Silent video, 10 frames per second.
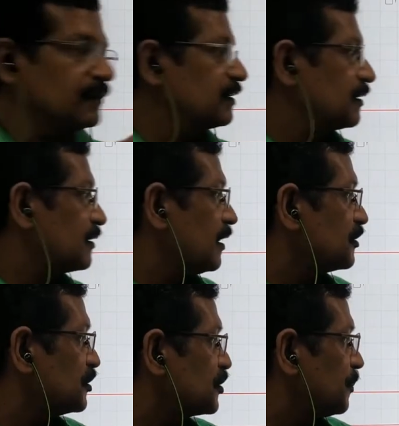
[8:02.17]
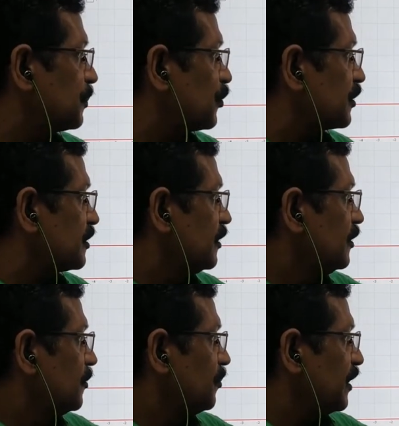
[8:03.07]
of the Cartesian product
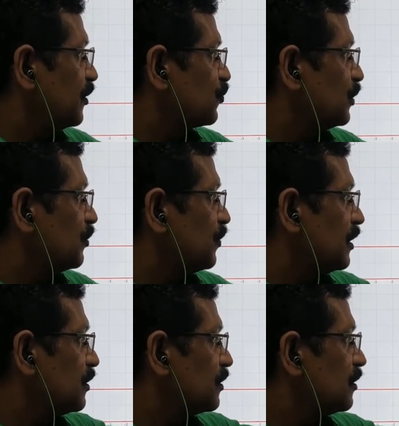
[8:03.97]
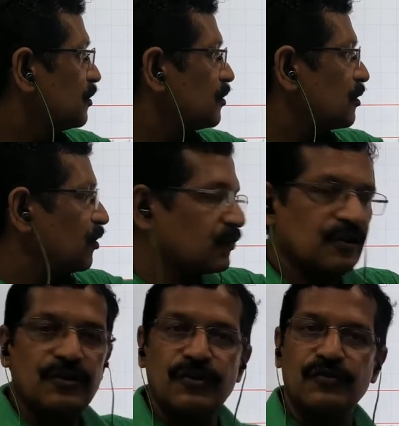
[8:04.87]
-1, 1 cross
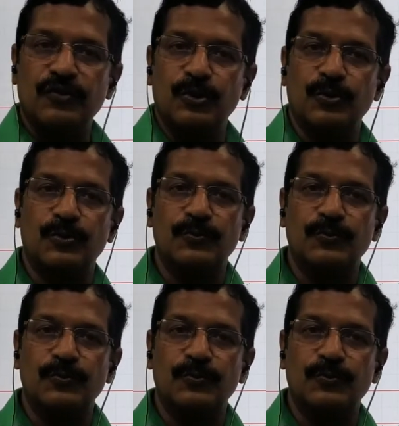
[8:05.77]
0.